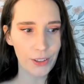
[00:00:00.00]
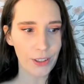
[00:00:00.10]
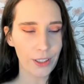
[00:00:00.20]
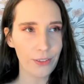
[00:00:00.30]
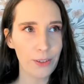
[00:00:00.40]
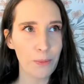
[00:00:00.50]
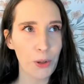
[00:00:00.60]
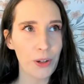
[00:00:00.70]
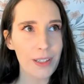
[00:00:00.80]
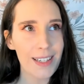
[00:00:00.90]
You're going to feel
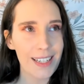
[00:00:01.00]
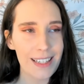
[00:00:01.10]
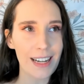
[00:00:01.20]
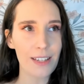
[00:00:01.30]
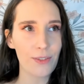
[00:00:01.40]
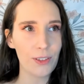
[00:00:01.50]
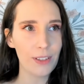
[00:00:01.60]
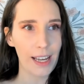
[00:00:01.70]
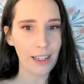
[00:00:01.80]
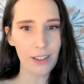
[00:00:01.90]
more successful.
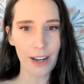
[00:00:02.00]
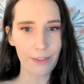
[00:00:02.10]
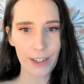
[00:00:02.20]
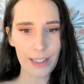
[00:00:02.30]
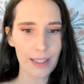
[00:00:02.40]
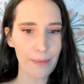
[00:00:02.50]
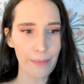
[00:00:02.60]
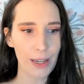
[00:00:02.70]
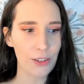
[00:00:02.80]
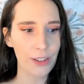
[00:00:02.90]
Like, oh, I've reached
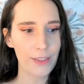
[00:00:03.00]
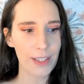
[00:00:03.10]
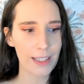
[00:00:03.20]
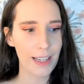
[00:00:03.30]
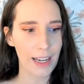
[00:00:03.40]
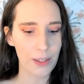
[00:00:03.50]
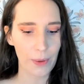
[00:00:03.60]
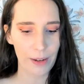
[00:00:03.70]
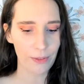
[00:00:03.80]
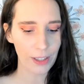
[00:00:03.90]
some measure of success
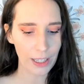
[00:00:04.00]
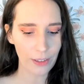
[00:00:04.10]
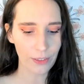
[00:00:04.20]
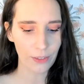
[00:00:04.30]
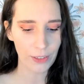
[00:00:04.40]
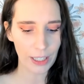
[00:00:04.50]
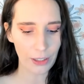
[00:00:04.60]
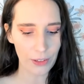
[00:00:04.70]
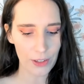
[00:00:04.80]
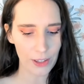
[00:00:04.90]
where I'm feeling
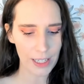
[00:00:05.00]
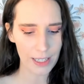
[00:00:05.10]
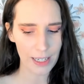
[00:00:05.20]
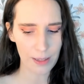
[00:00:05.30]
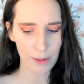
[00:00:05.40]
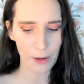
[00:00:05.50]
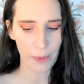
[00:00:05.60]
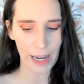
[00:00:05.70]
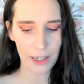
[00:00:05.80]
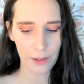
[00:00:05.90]
good. So let's see, Spirit,
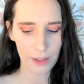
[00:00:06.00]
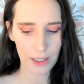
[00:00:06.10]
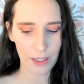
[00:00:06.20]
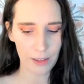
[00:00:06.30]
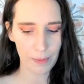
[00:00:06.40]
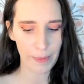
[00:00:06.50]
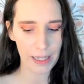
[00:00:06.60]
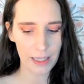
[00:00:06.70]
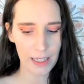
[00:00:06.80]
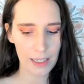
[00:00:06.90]
why do you want to tell them
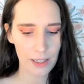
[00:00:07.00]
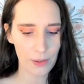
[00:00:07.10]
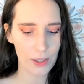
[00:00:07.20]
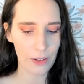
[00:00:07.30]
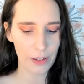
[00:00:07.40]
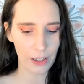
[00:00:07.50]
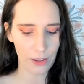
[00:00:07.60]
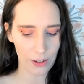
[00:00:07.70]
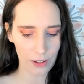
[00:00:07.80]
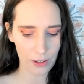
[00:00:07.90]
about this? What's going
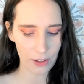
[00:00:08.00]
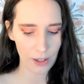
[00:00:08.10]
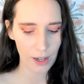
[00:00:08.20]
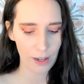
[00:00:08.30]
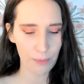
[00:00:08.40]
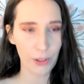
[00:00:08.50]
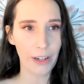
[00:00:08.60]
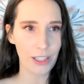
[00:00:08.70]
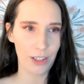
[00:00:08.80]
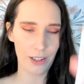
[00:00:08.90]
on?
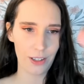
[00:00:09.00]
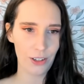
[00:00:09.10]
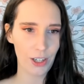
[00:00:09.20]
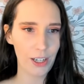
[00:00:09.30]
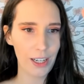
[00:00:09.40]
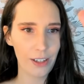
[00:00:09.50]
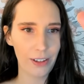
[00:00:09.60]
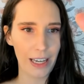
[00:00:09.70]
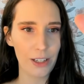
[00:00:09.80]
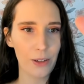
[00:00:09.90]
Progressions and journey.
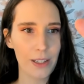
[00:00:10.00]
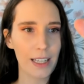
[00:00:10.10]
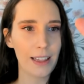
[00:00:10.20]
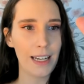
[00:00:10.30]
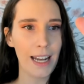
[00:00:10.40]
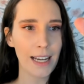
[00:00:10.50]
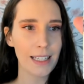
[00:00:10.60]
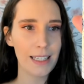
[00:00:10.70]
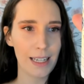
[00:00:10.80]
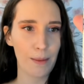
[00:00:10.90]
Okay, so it's like the
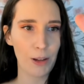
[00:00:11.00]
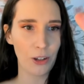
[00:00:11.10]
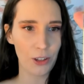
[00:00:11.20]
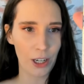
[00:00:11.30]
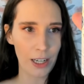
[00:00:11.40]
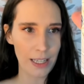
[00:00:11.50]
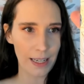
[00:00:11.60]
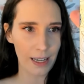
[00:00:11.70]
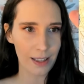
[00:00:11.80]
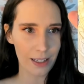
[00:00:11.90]
next step in your journey.
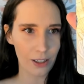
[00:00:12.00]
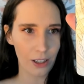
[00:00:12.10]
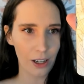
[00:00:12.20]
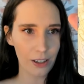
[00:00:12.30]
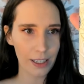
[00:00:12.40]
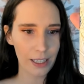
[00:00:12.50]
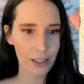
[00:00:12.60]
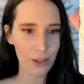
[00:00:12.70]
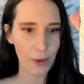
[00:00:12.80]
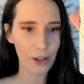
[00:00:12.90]
See how there's a clock
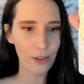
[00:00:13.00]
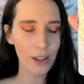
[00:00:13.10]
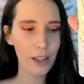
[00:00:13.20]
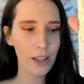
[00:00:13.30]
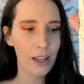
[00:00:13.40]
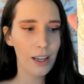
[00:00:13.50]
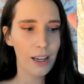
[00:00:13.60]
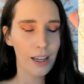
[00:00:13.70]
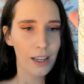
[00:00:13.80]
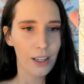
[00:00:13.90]
here as well?
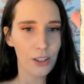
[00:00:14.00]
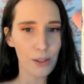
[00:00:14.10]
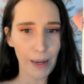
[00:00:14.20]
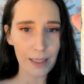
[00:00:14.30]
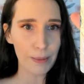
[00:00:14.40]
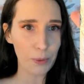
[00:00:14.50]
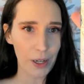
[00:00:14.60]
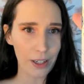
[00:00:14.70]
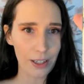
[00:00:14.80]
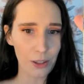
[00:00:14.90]
You might have been
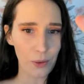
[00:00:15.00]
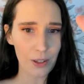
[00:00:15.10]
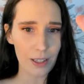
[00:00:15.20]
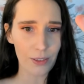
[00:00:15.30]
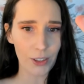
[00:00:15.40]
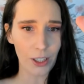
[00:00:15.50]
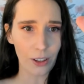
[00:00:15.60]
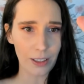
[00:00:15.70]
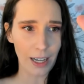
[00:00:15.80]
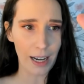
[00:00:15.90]
working towards this for a
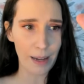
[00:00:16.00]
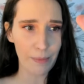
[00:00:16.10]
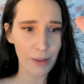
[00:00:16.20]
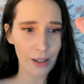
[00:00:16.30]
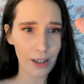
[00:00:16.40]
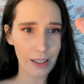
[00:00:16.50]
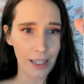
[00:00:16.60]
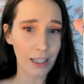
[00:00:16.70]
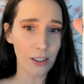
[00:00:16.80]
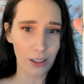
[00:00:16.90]
long time,
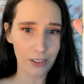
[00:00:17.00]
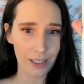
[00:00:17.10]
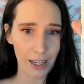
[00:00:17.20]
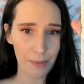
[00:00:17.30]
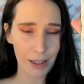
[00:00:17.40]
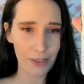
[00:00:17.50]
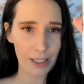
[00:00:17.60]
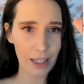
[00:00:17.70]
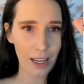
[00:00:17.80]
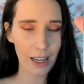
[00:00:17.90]
like a long time
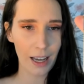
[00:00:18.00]
even.